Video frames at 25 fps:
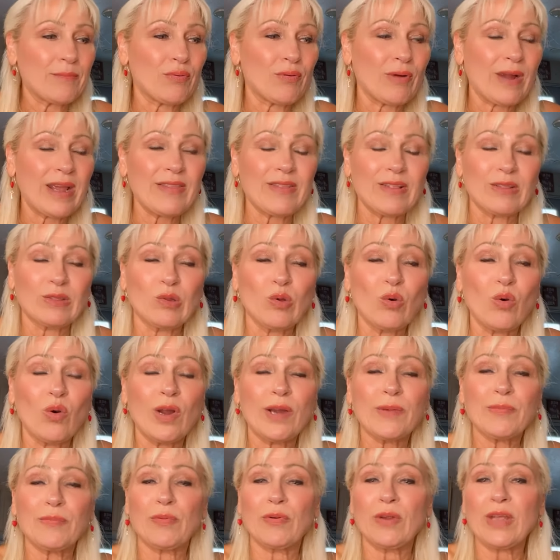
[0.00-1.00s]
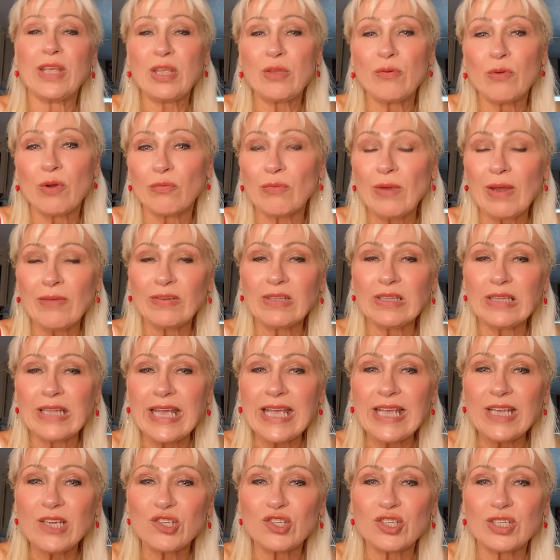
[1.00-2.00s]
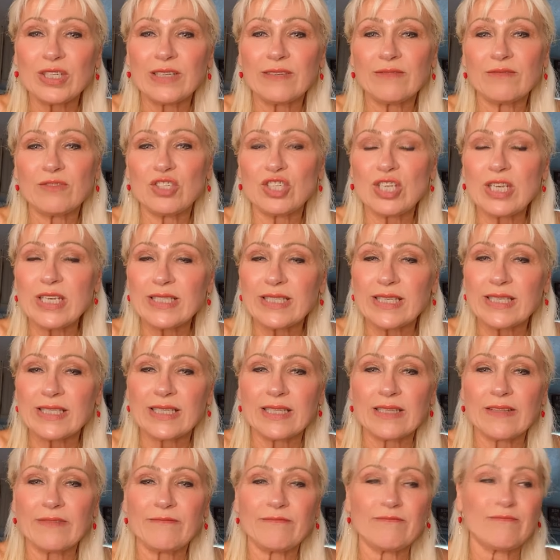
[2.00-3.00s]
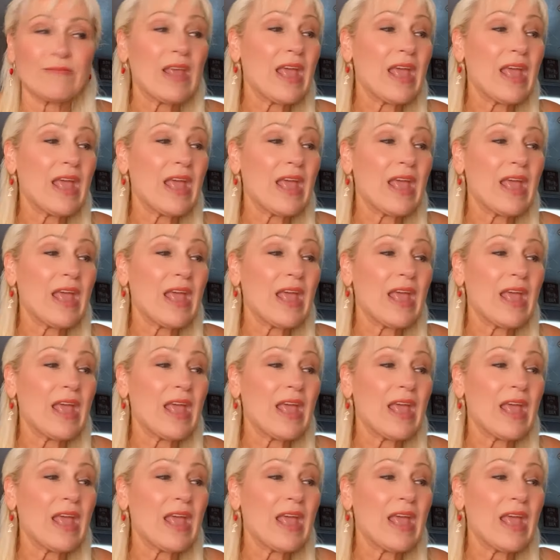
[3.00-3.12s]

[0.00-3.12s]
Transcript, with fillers: pray the lord bring you a revelation of jesus and the